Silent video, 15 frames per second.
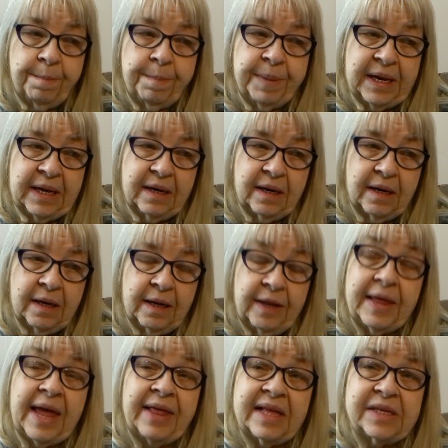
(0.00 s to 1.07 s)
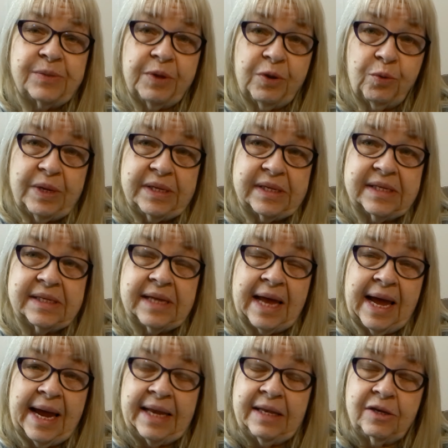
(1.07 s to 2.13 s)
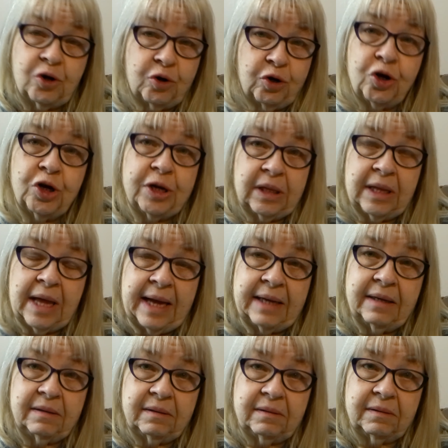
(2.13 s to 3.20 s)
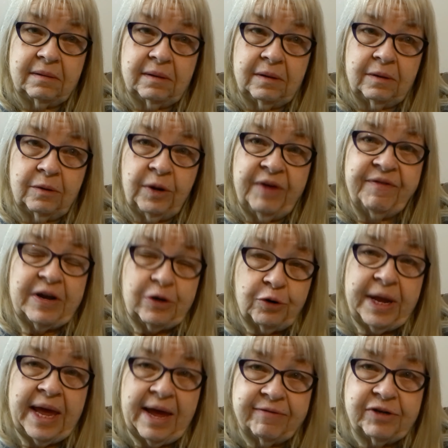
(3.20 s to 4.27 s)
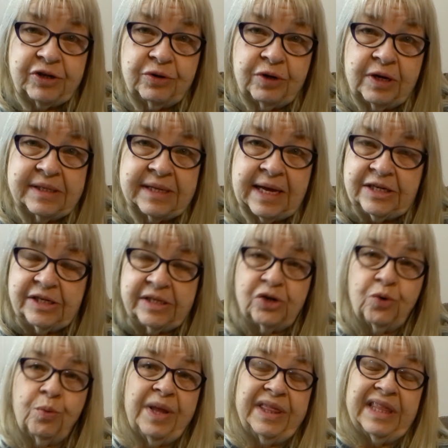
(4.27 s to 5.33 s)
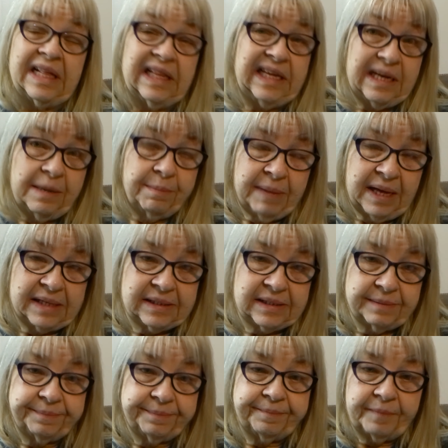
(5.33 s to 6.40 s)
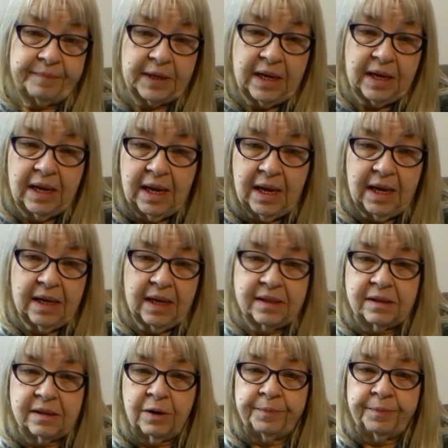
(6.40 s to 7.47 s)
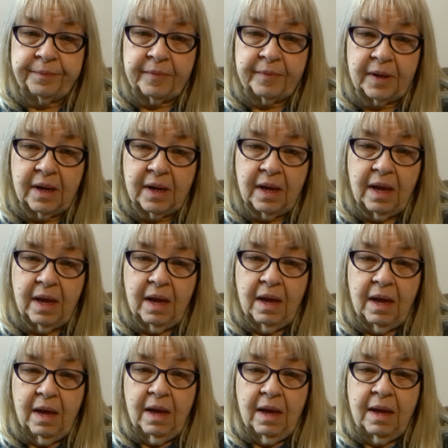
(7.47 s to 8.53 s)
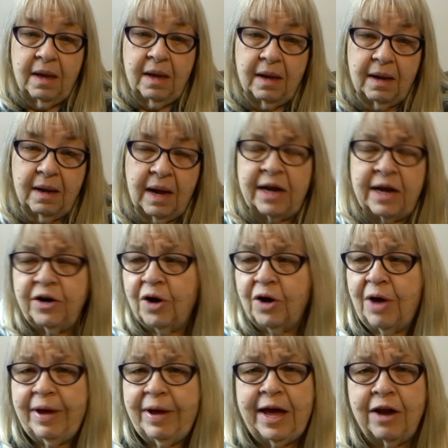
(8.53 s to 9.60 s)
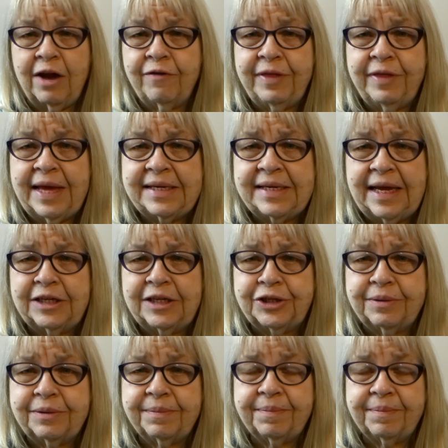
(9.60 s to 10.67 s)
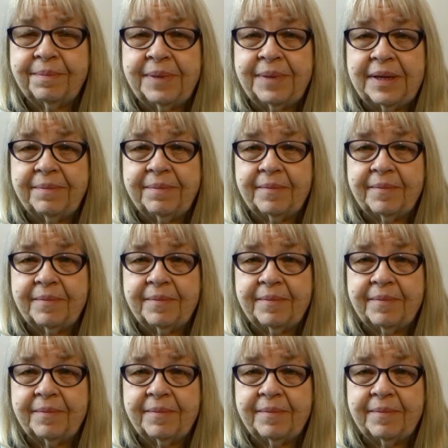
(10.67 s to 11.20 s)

But, and that's one of the reasons that I don't cook a lot if I don't have to, because I just don't want the cleanup mess. So I don't know how I got off on that tangent, but